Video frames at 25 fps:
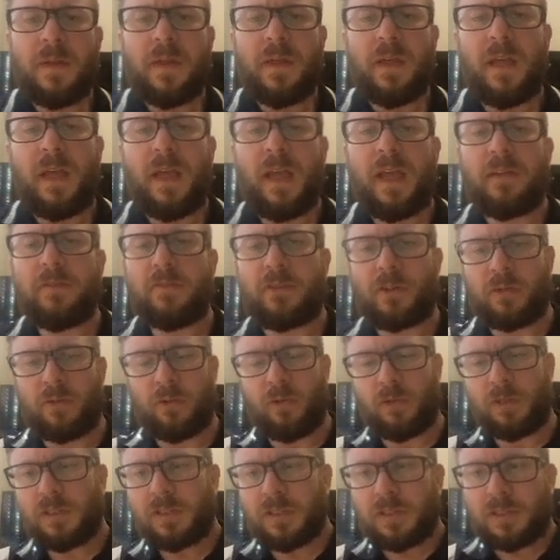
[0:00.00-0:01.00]
and
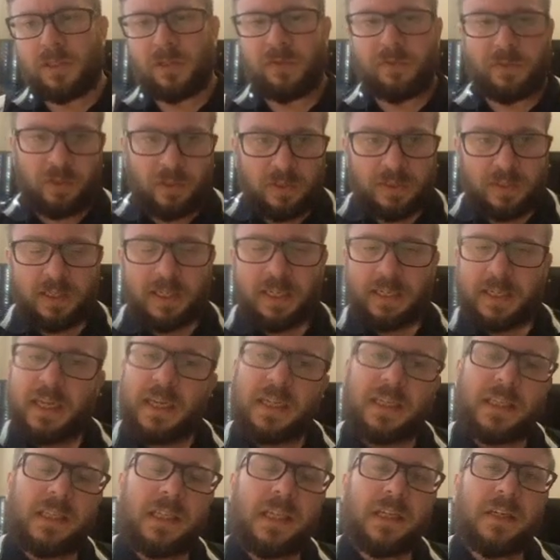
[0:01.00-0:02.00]
record yourself using a
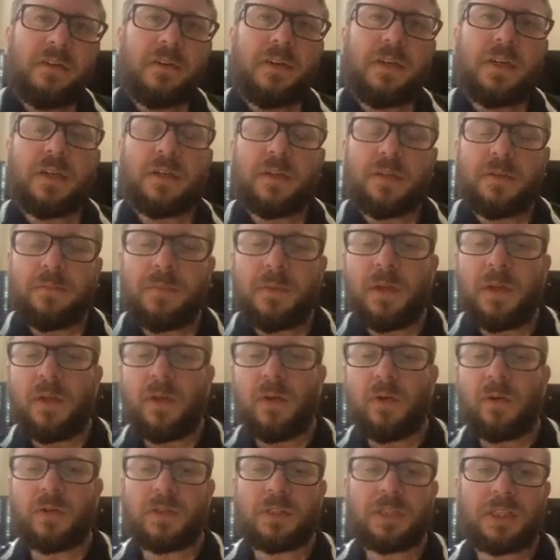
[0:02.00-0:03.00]
calculator at home,
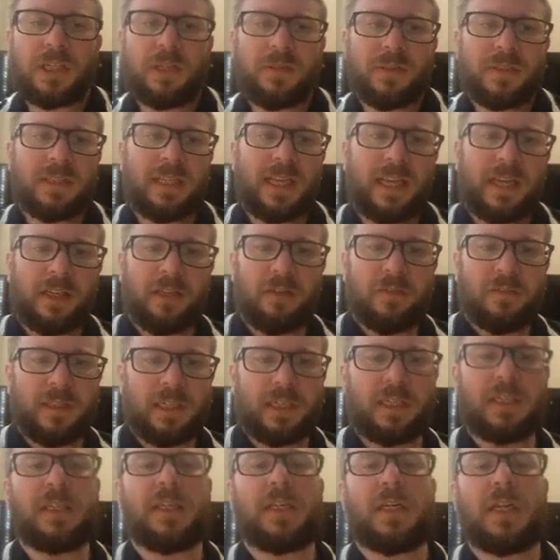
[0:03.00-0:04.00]
or show us how you've
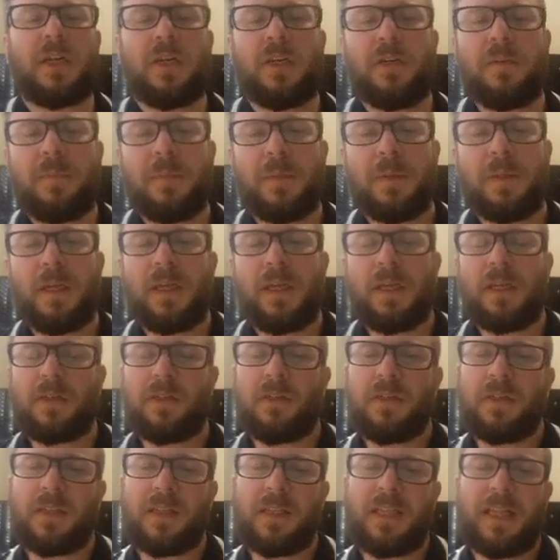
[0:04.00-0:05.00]
done it at home, you
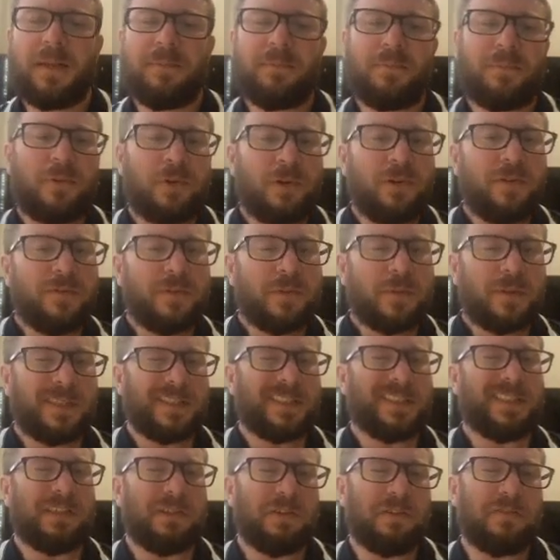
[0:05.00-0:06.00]
can then prove to us
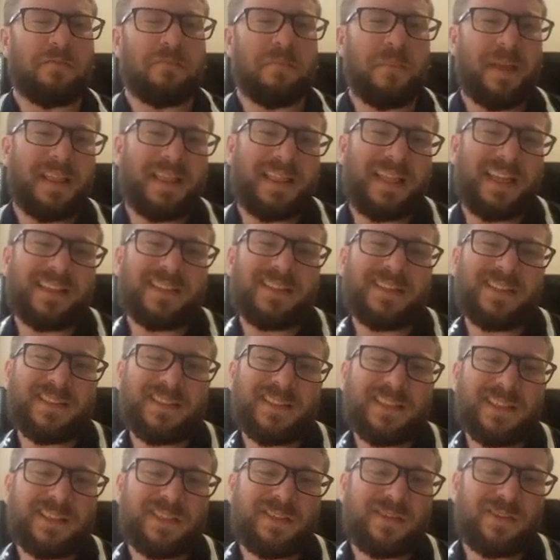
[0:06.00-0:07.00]
that you've met that
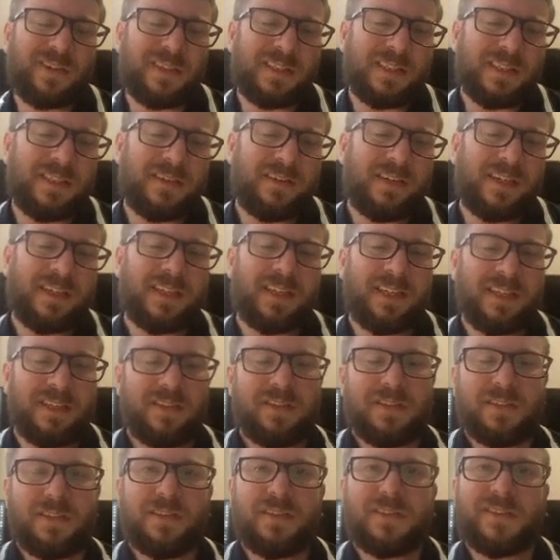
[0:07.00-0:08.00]
success criteria, that you
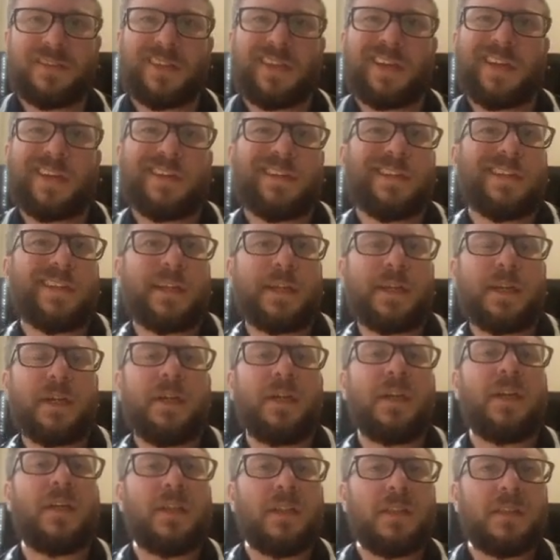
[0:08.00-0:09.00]
can use a calculator
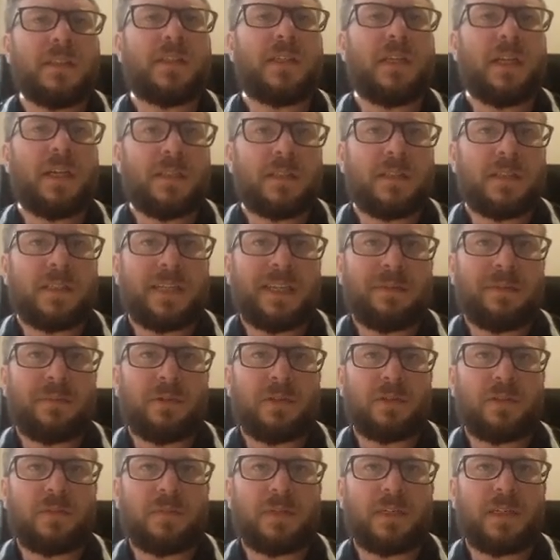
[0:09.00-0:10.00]
to undertake
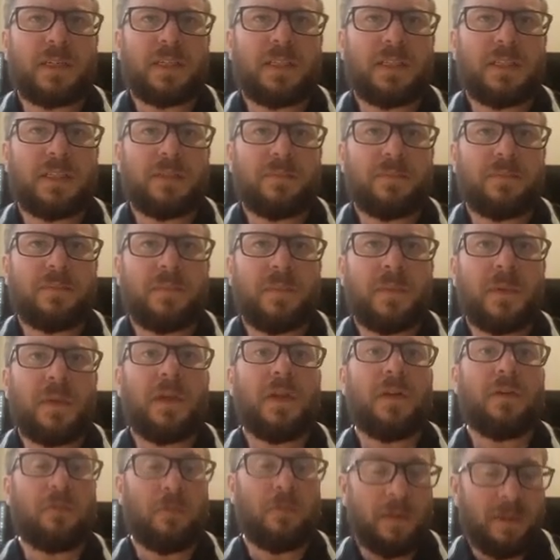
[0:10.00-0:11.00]
multiplication.
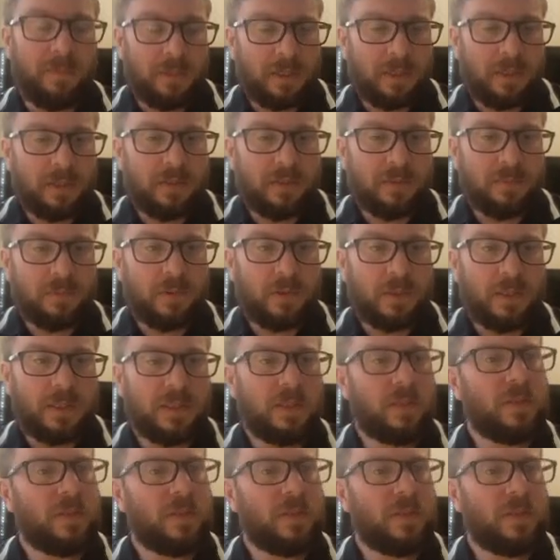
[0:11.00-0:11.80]
Remember, girls and boys,